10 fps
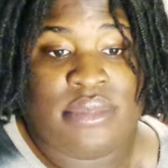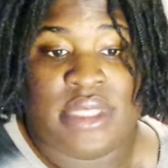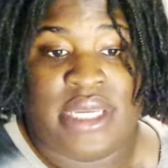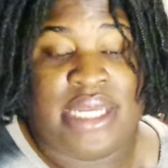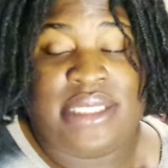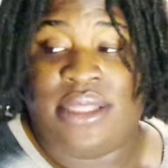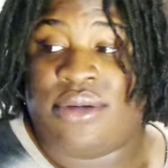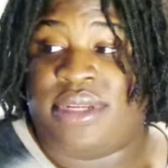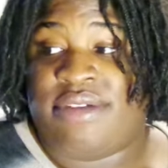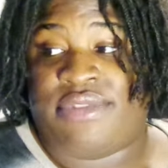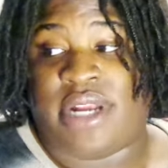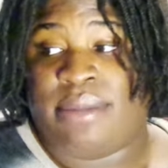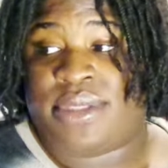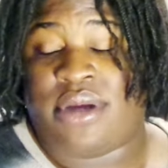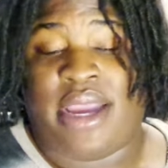That's a little different.
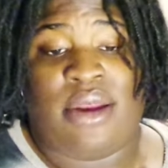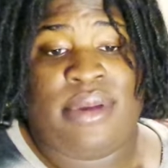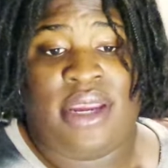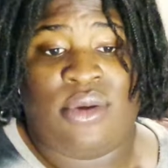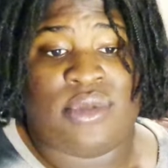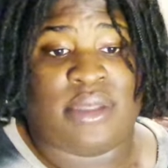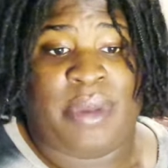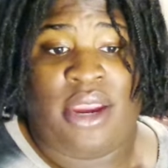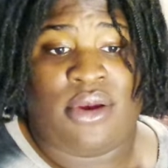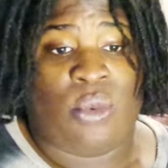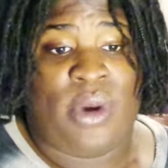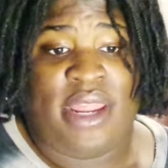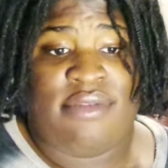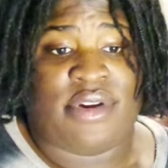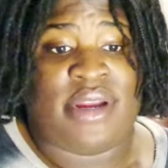I'm sorry. I don't care who's the parent or
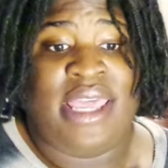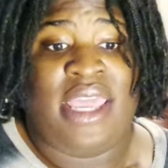whatever.